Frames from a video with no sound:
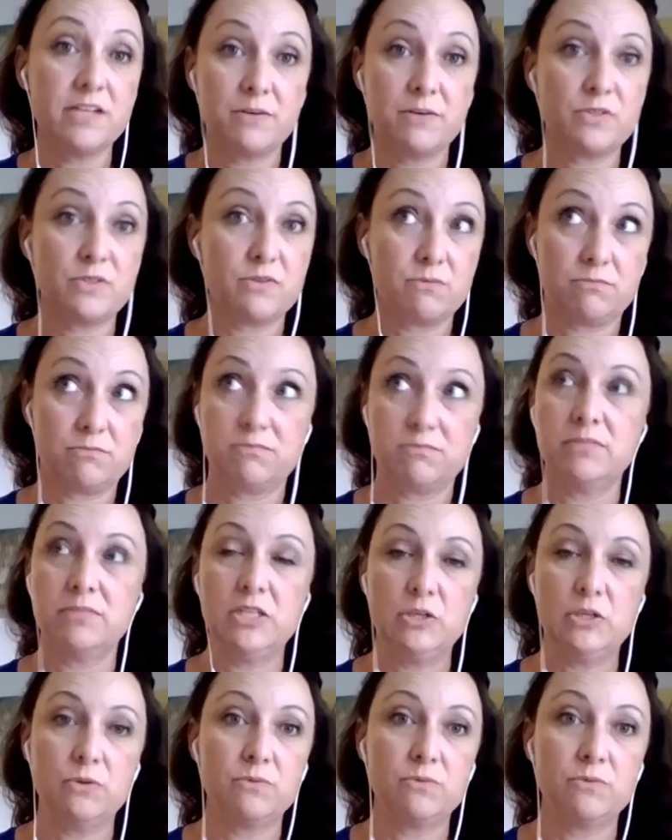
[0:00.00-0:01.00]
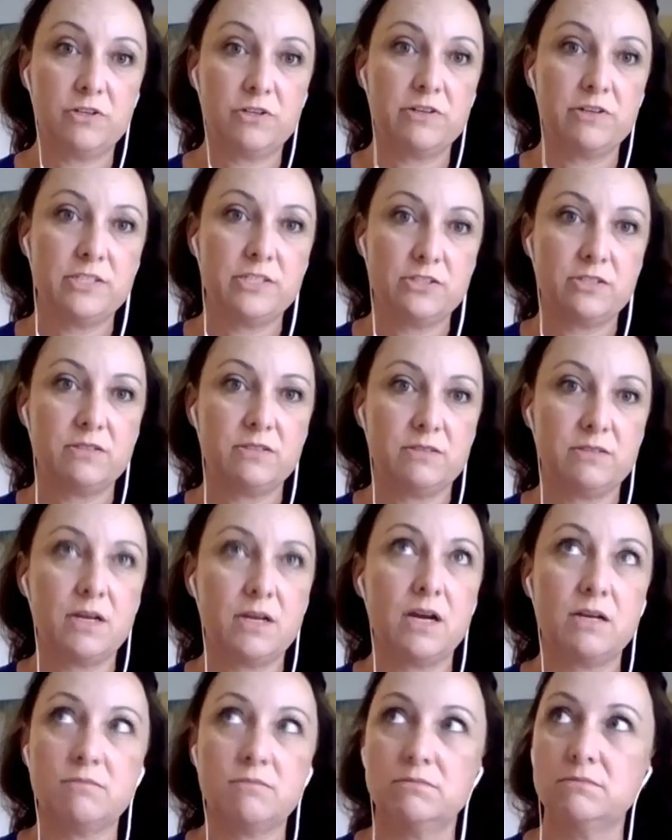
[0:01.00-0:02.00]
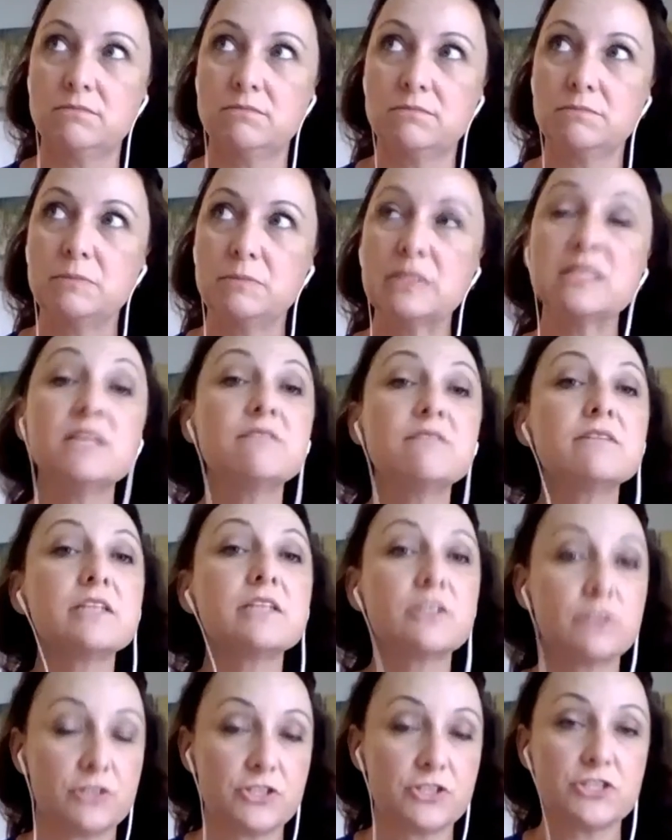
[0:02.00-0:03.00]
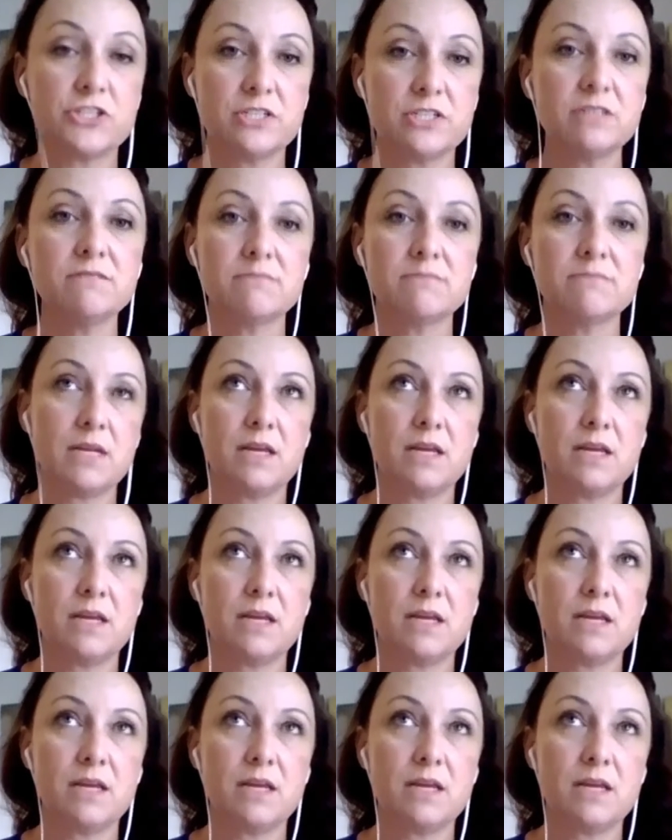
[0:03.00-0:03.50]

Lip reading: I was a very believing Christian.